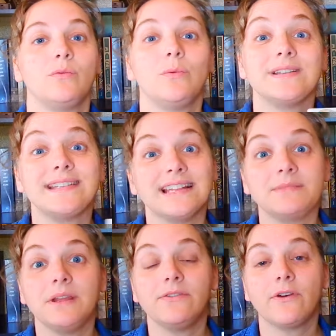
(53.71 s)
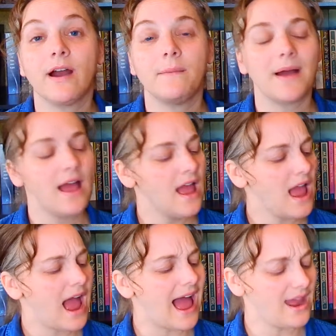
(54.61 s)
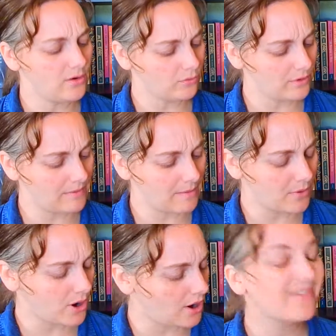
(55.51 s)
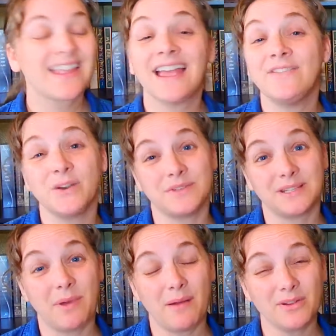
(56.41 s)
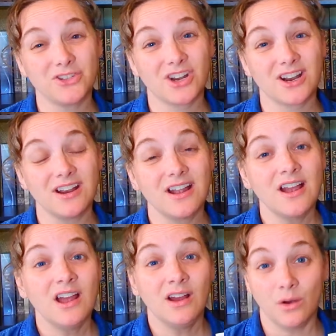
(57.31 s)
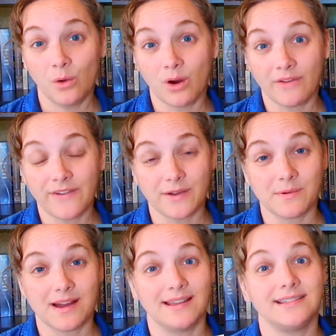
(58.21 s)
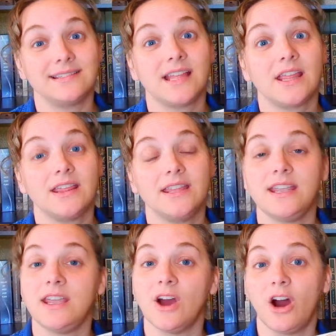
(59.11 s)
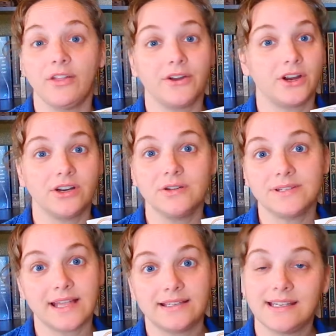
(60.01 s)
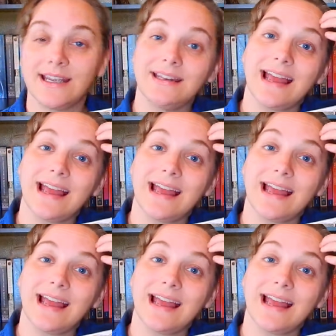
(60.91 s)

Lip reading: was sent to me from, I don't remember if it was the publisher or if it was the author who sent it.